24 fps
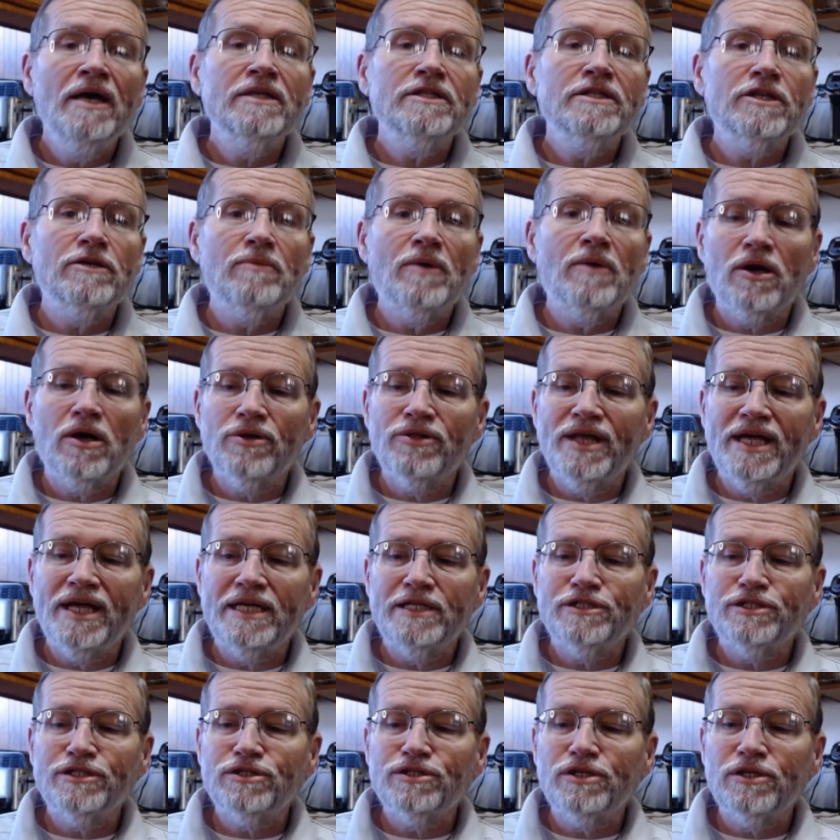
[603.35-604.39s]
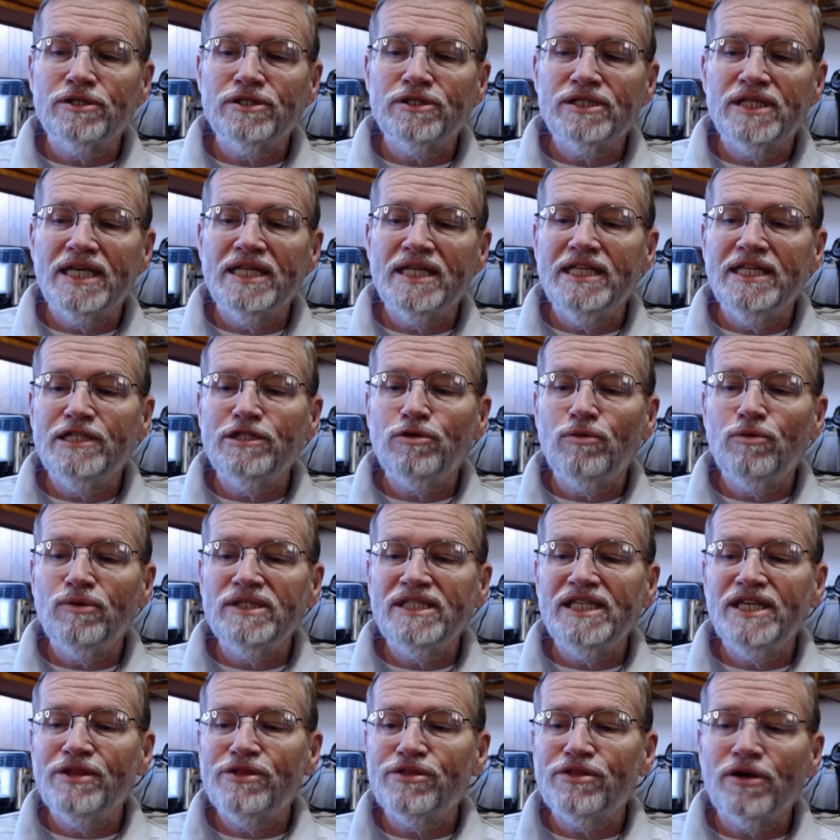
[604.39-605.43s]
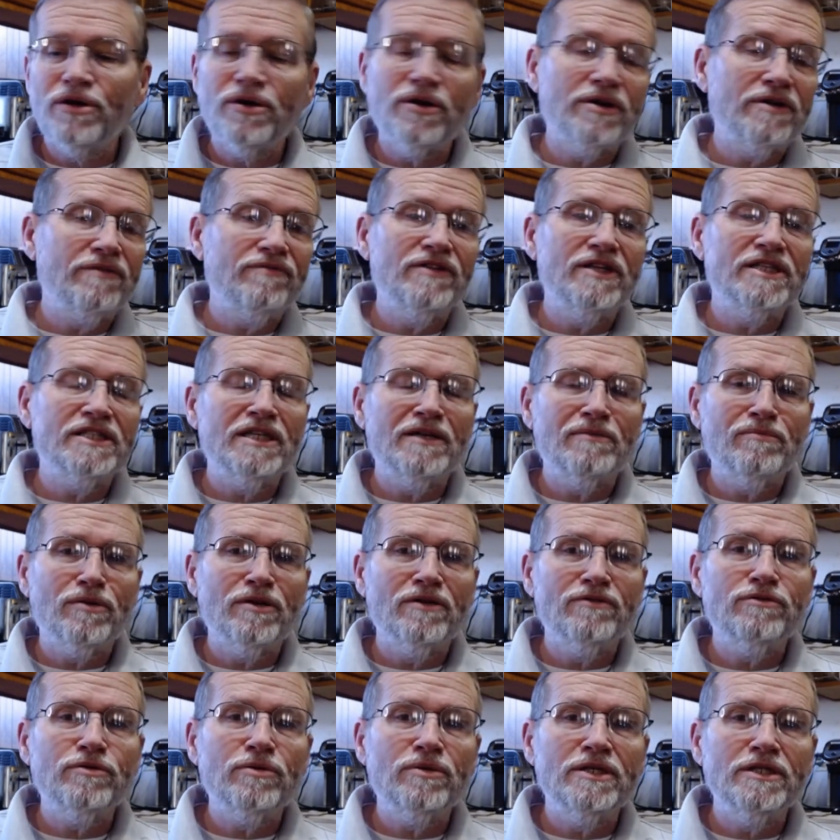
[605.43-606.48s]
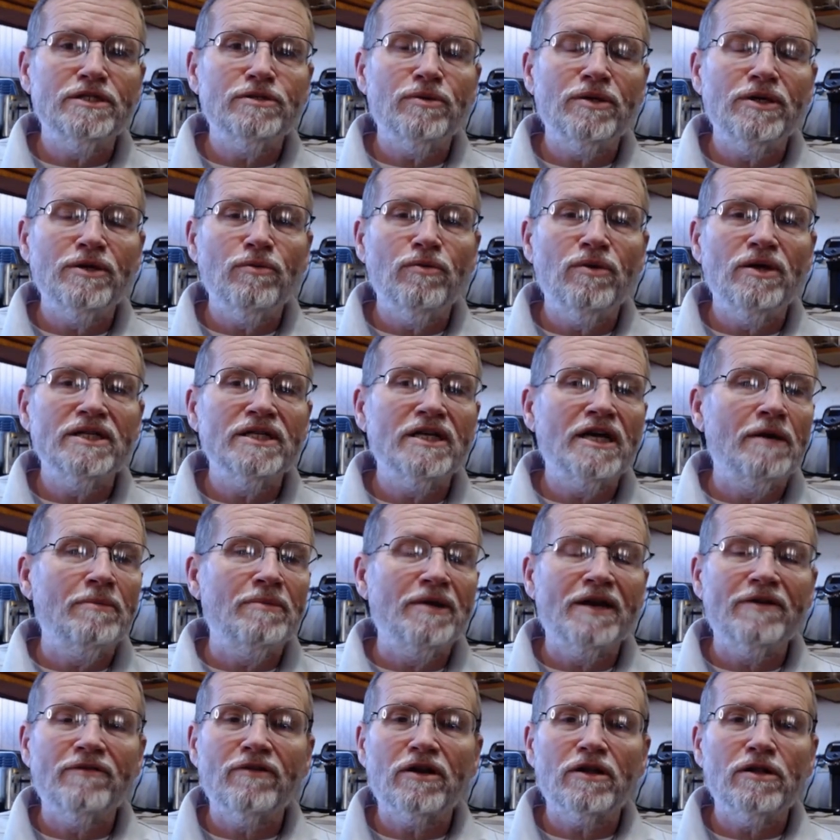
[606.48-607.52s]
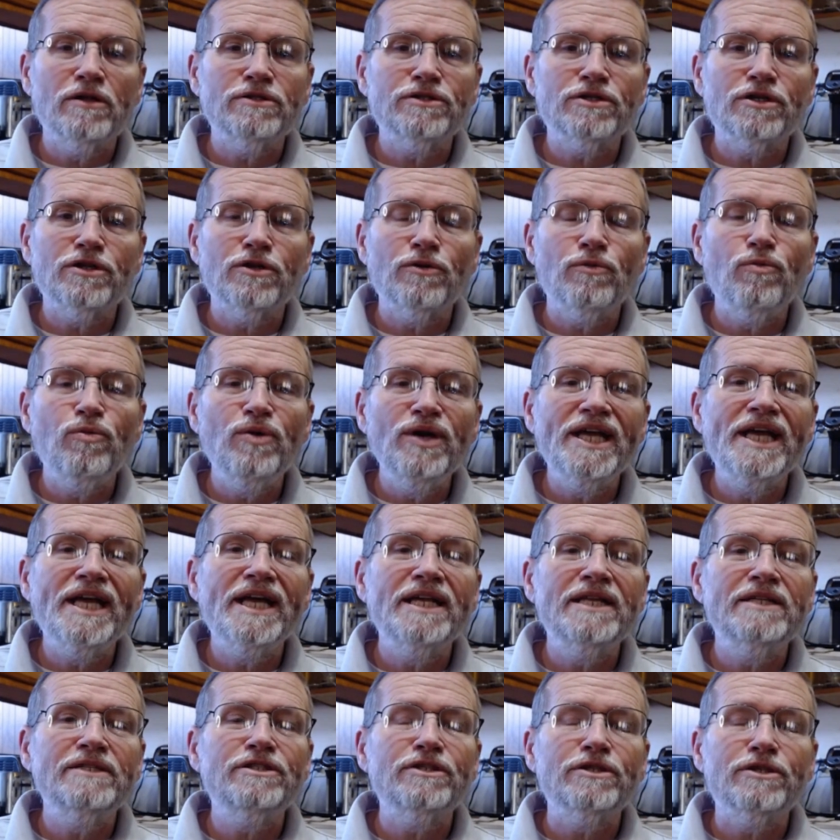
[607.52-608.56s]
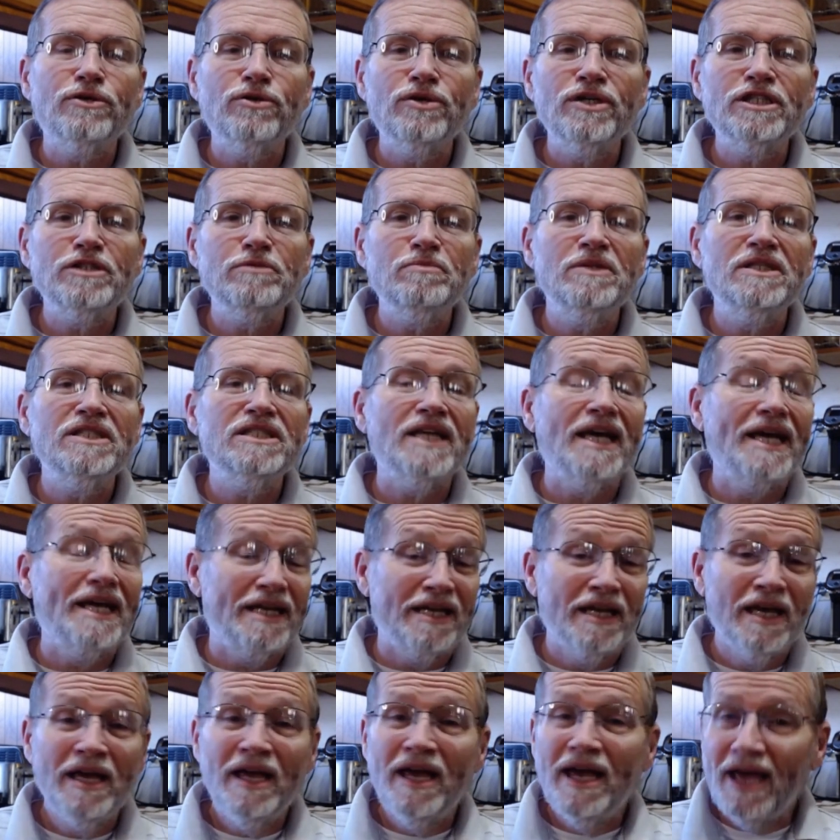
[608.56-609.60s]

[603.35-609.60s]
Tomorrow, then, is Thursday, the 23rd of December of 2021, coming ever closer to the weekend, to Christmas, and